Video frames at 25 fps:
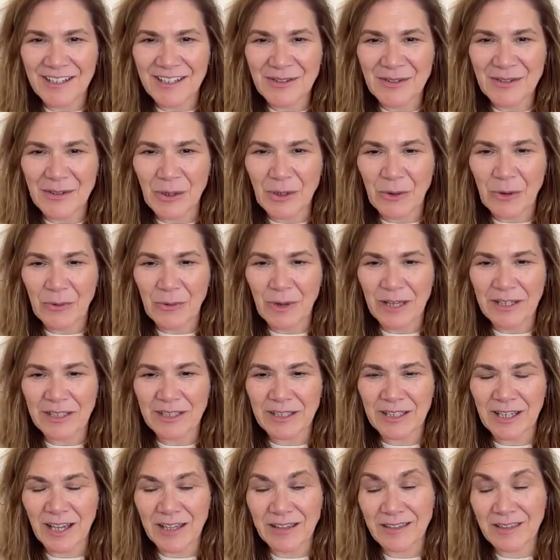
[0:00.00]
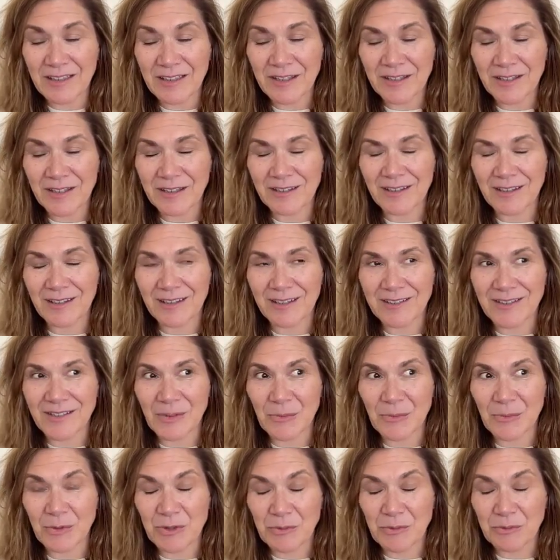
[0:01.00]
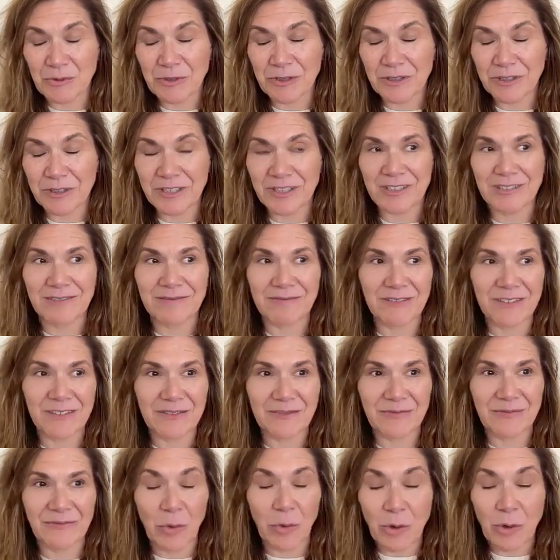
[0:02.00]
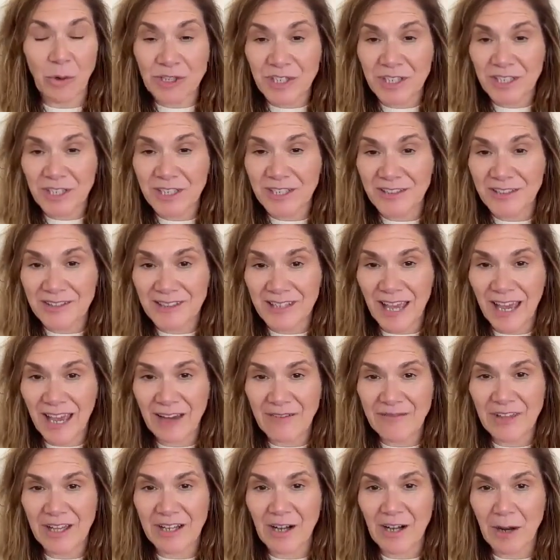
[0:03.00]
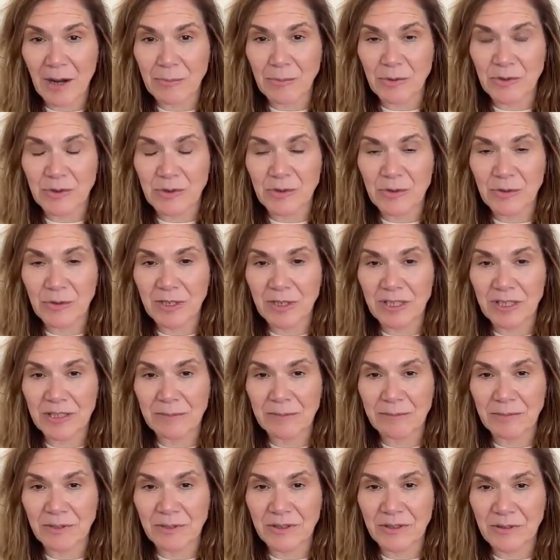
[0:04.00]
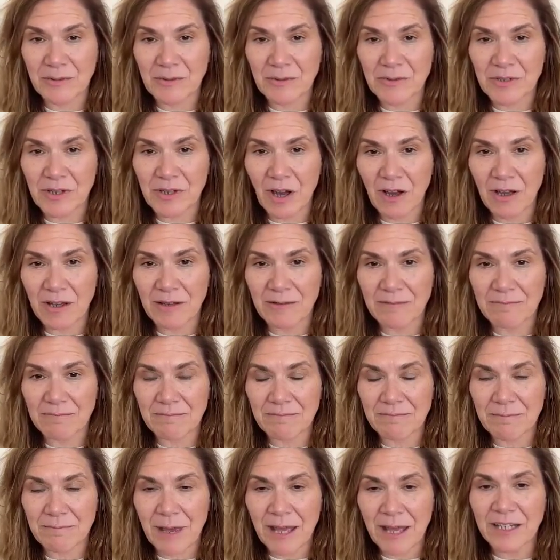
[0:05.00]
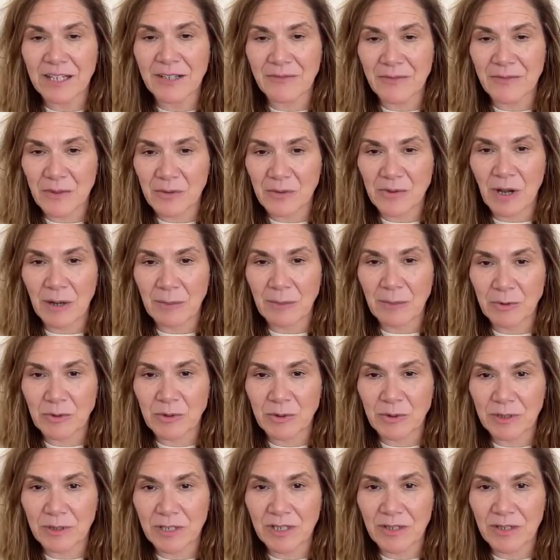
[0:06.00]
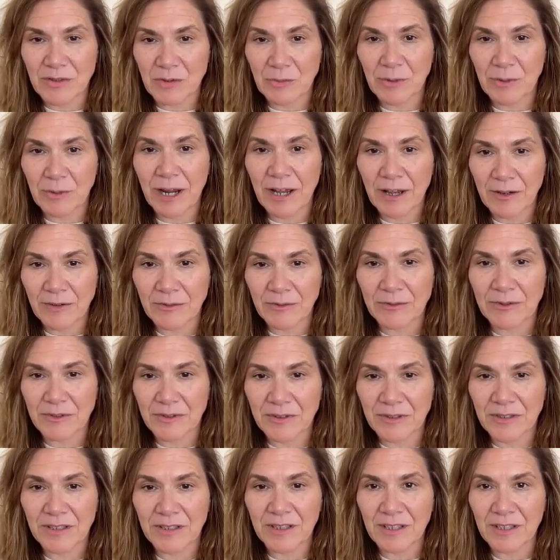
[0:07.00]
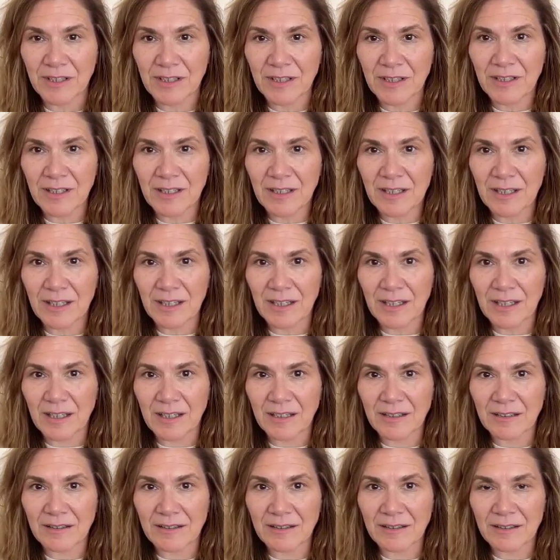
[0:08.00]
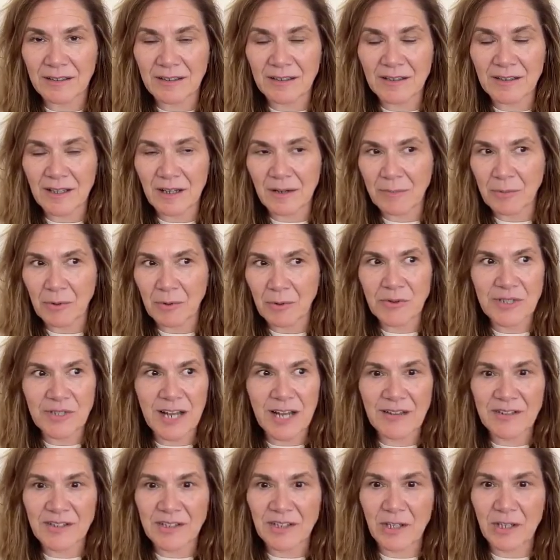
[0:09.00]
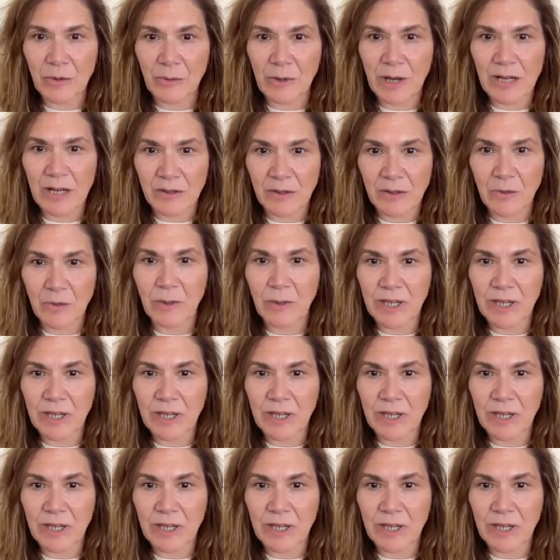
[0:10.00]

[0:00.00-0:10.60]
So I think someone's really fortunate to have that opportunity, but there's not many of those opportunities around. And a person has to go out of their